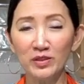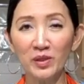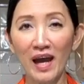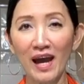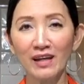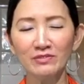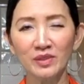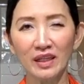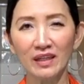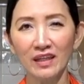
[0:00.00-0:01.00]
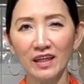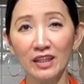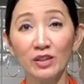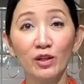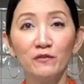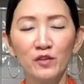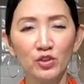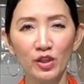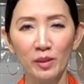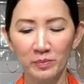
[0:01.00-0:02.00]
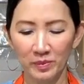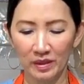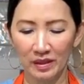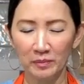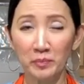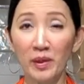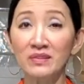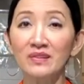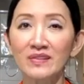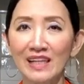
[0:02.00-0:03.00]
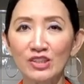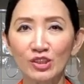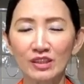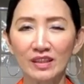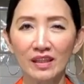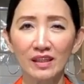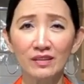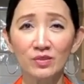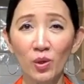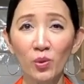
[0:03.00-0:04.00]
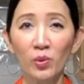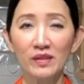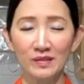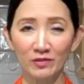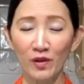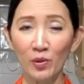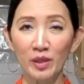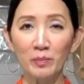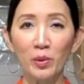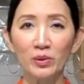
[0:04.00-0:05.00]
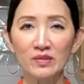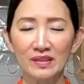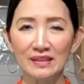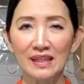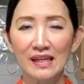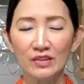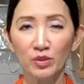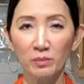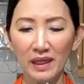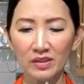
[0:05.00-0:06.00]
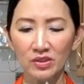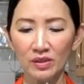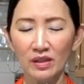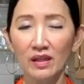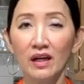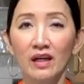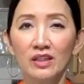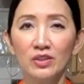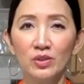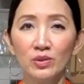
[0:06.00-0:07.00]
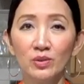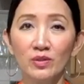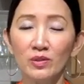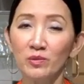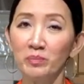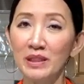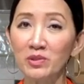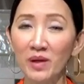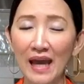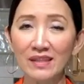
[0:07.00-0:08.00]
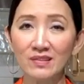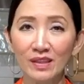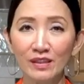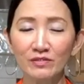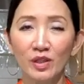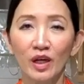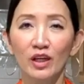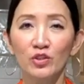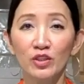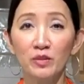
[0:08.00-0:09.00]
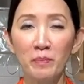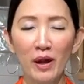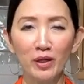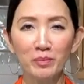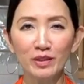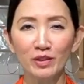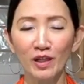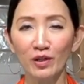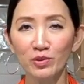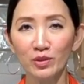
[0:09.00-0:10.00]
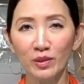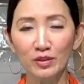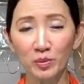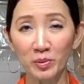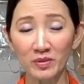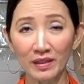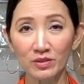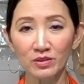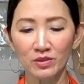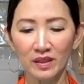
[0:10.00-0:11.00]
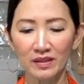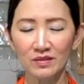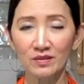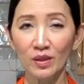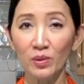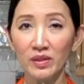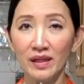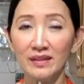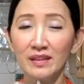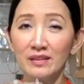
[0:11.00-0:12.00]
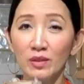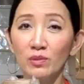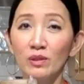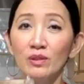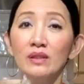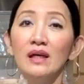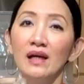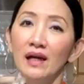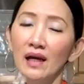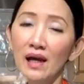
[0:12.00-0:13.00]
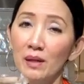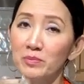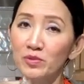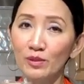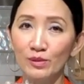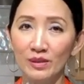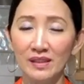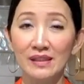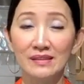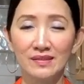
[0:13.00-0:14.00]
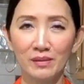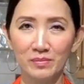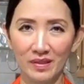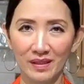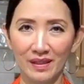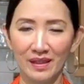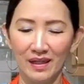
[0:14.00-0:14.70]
you have a coffee shop, presentation is always very important. So make sure you be creative, you experiment on how you're going to present your drinks so that they will look absolutely tempting.